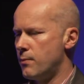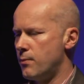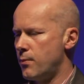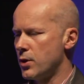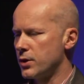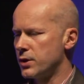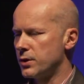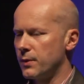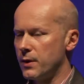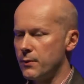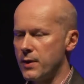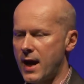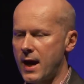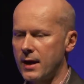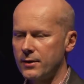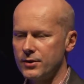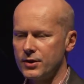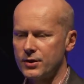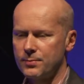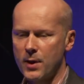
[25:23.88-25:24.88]
possibly we
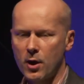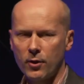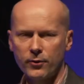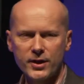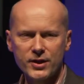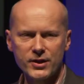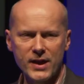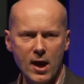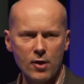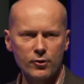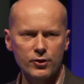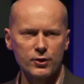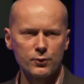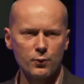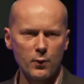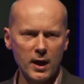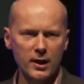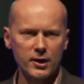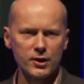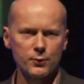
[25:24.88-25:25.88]
hadn't spelt these out as
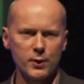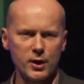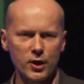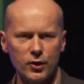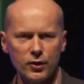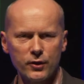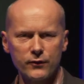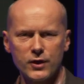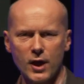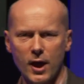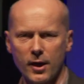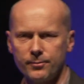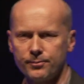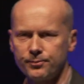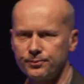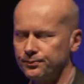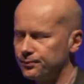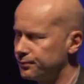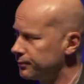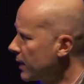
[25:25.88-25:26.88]
well as we could have done.
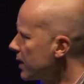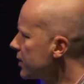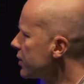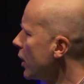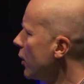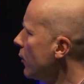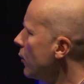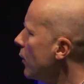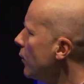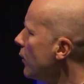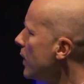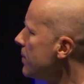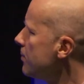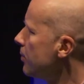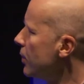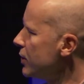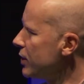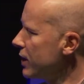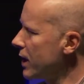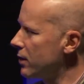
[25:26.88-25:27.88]
So we
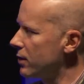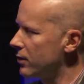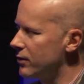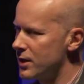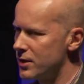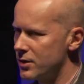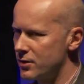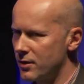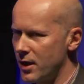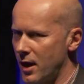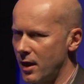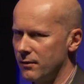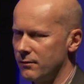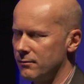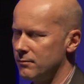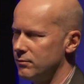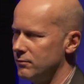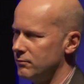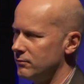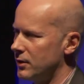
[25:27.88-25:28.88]
put together this uh,
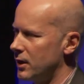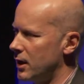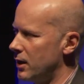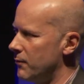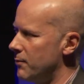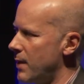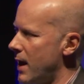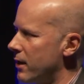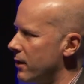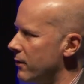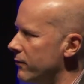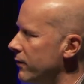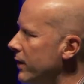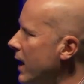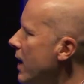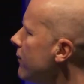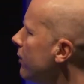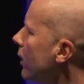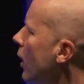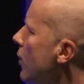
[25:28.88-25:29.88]
kind of back of
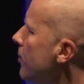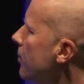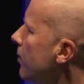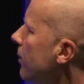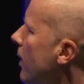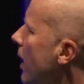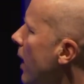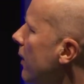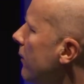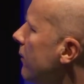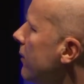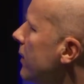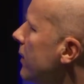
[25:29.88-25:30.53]
the envelope uh,